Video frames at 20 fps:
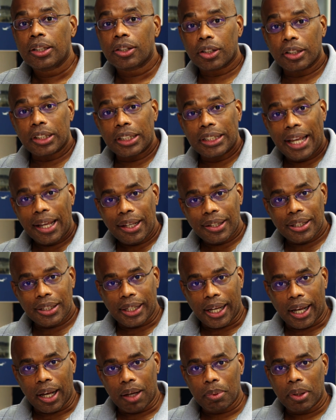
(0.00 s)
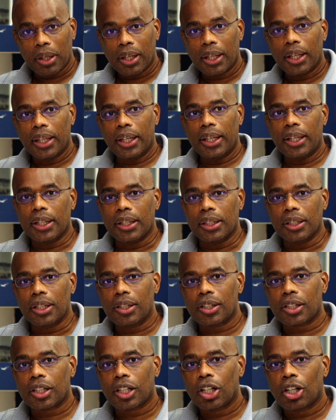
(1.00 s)
So the next step
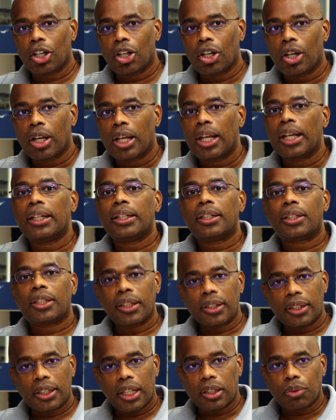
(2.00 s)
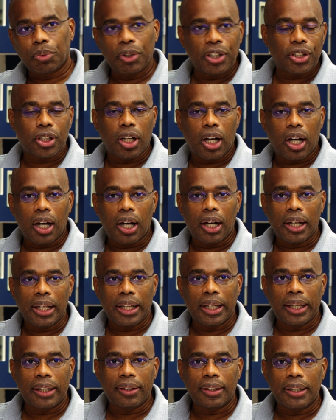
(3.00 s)
is, just as we saw
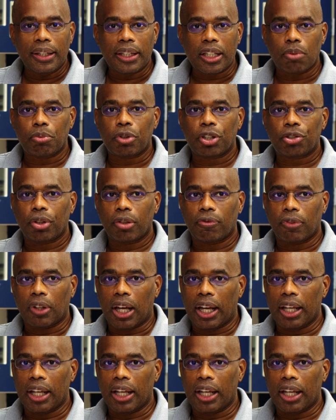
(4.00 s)
in the chemistry of